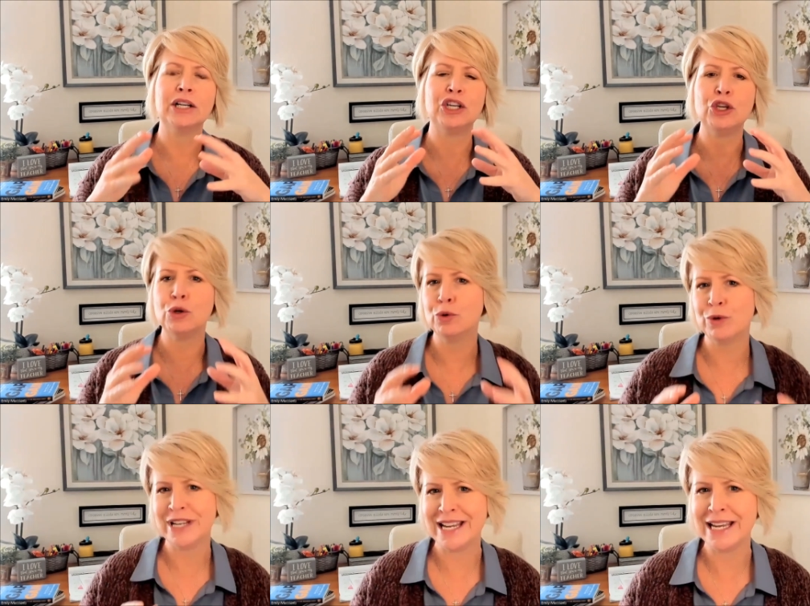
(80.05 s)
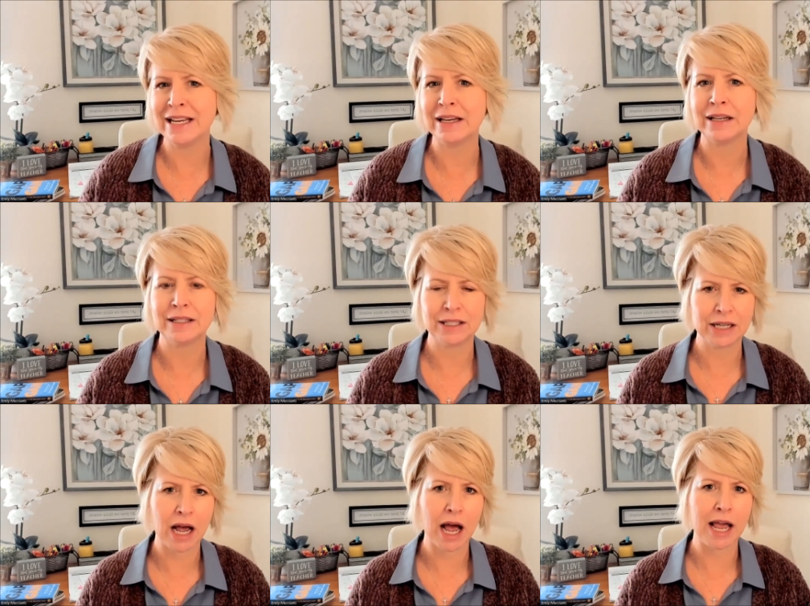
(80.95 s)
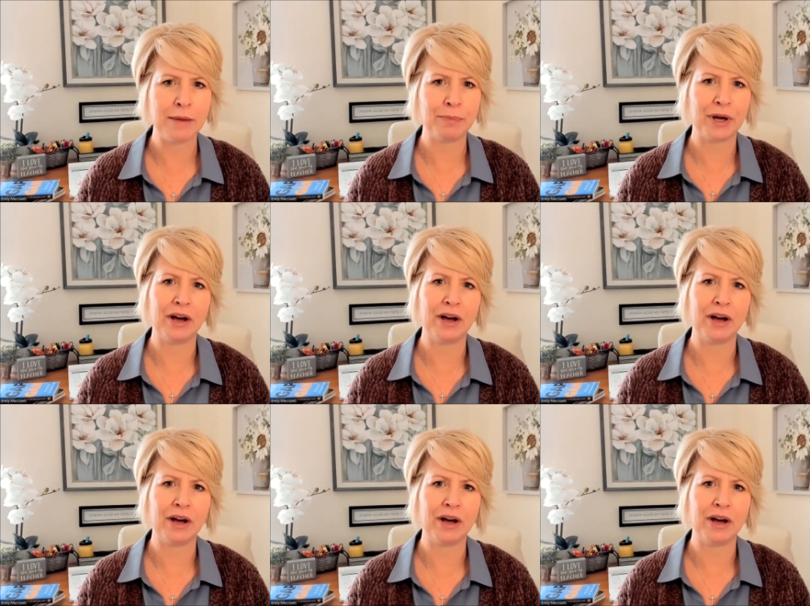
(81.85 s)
unique type